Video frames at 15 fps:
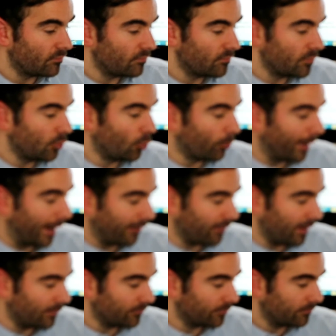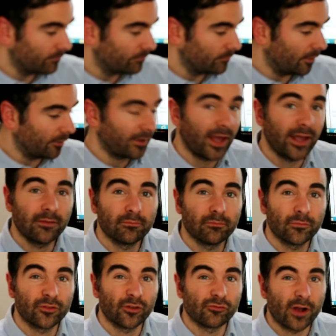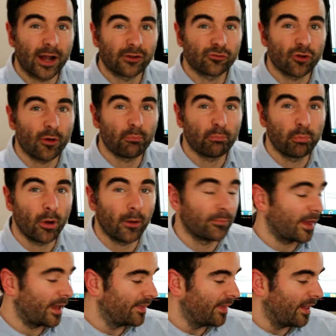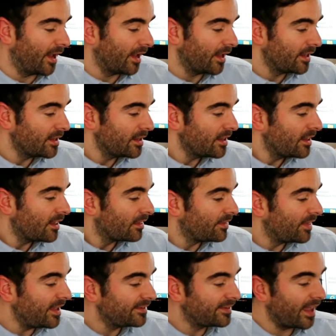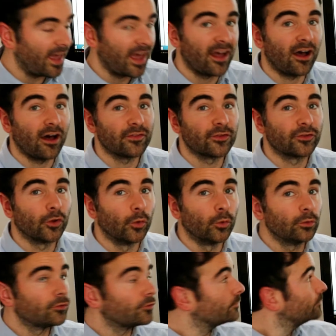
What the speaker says: your background. Okay, so drag and drop, pop that in there. These here are the tools